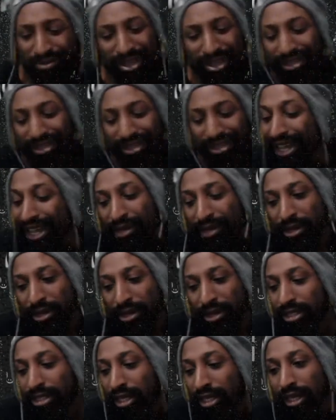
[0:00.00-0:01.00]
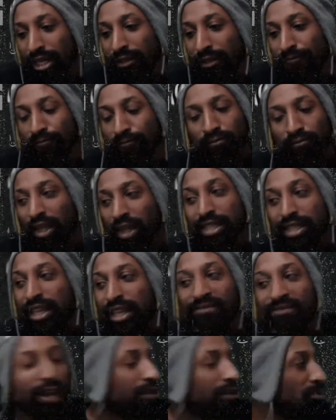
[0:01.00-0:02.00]
about the documents? Niggas
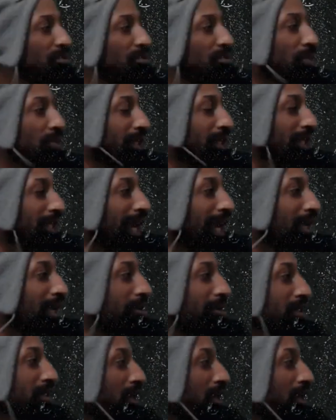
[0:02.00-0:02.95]
ain't fucking me with the documents,